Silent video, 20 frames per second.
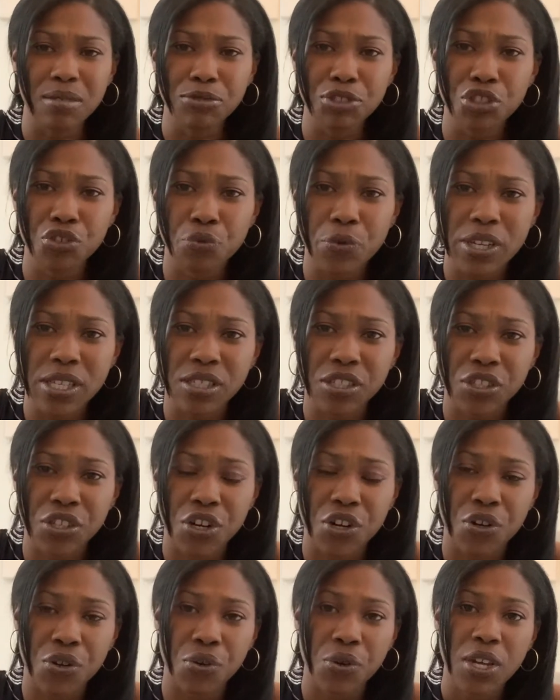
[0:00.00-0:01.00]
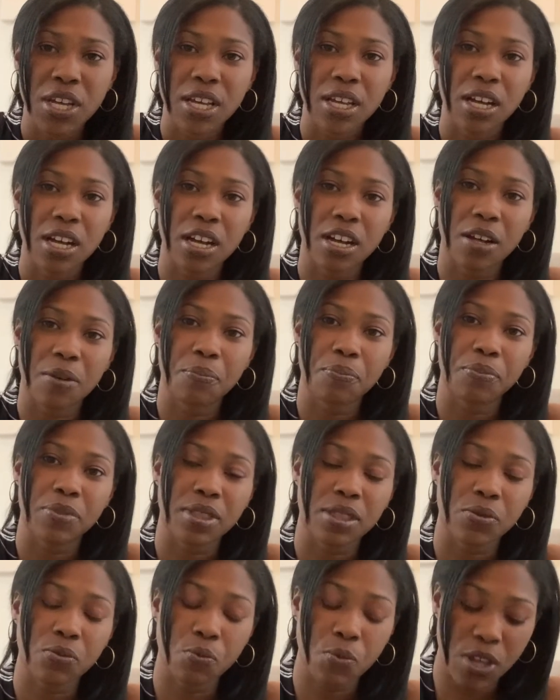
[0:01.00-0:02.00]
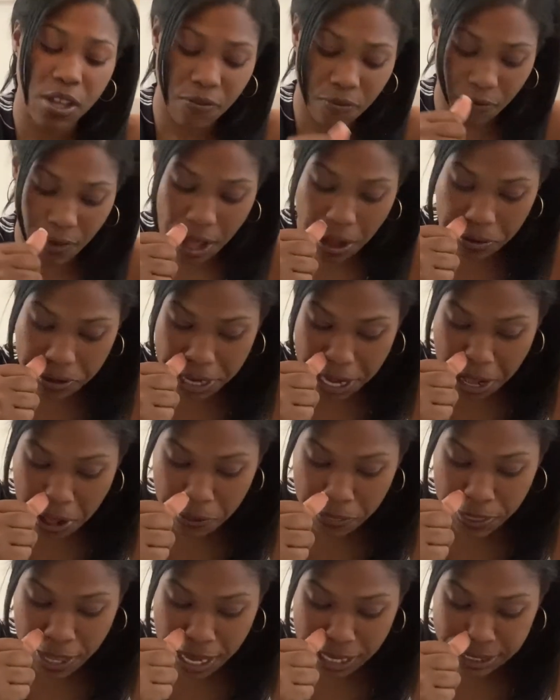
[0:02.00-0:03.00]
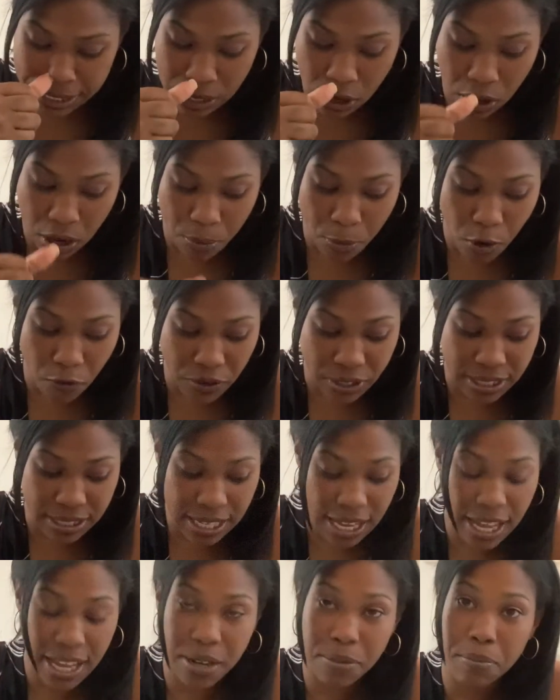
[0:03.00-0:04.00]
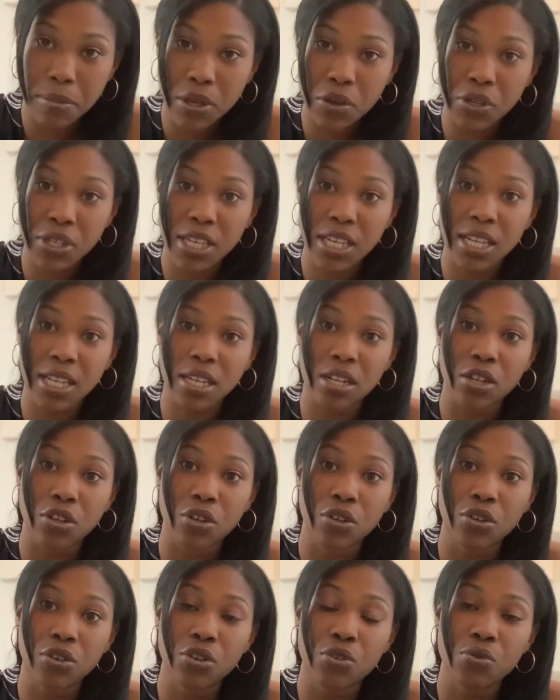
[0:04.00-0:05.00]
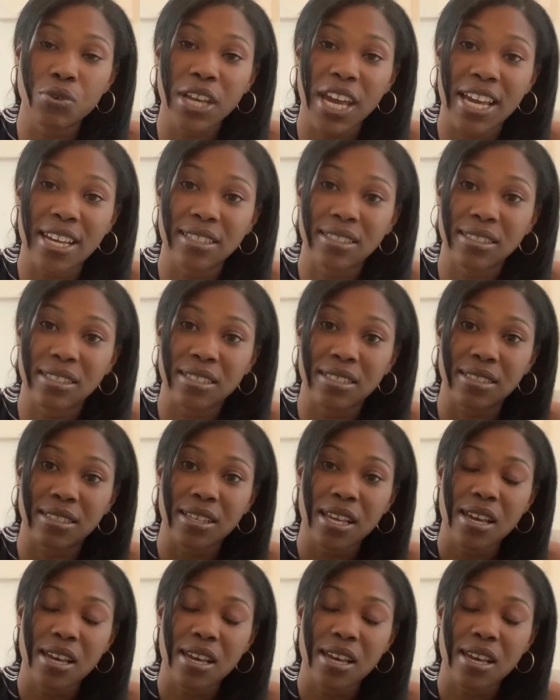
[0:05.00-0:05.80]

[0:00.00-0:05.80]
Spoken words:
2 weeks ago, we found out that over 10 million new cases